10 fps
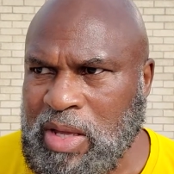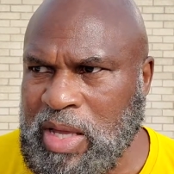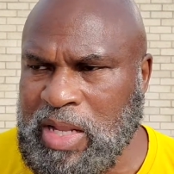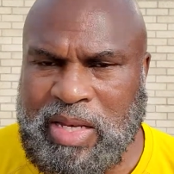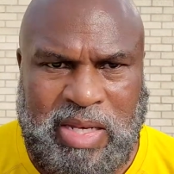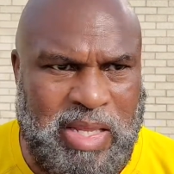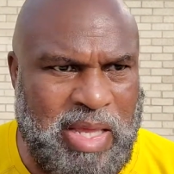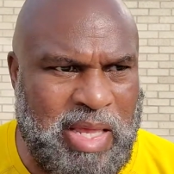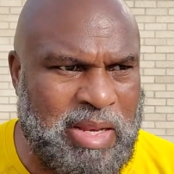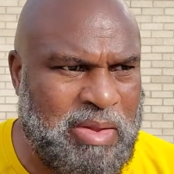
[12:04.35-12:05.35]
and
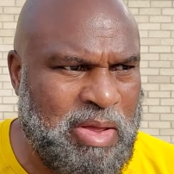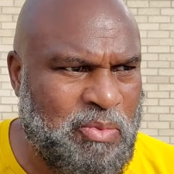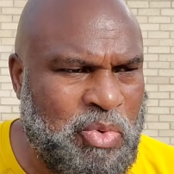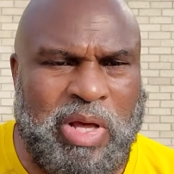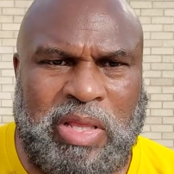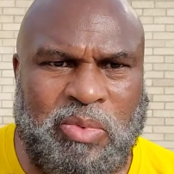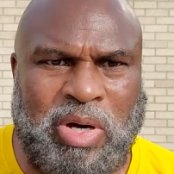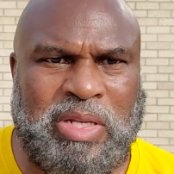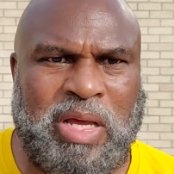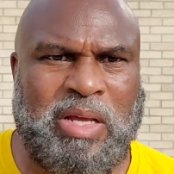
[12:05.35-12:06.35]
and and really
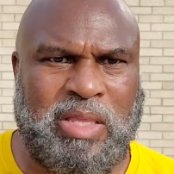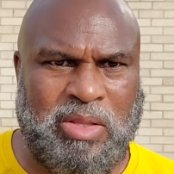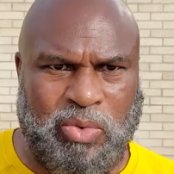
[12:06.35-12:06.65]
what they're